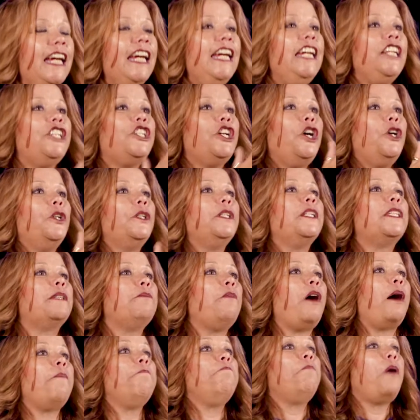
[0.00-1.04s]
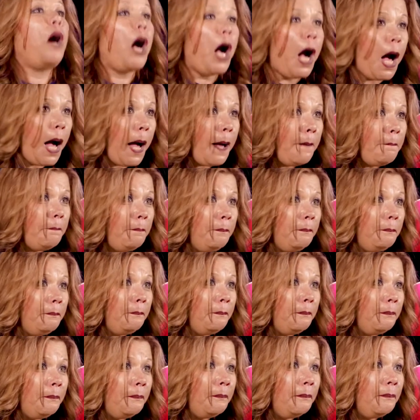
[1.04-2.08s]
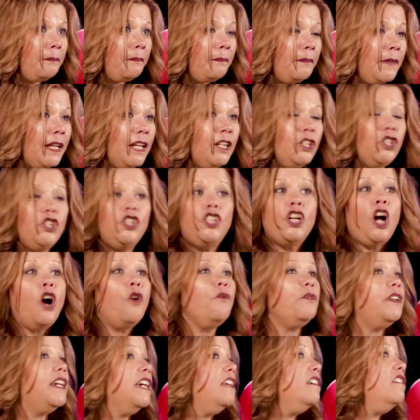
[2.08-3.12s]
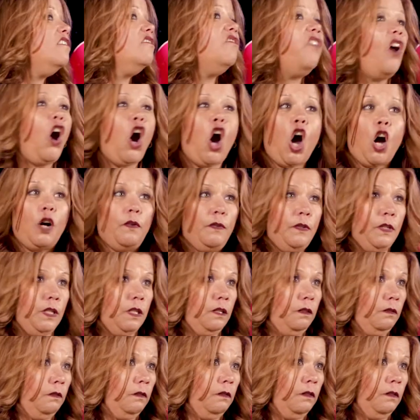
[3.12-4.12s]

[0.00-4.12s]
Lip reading: he told his mom, Mom, don't get involved.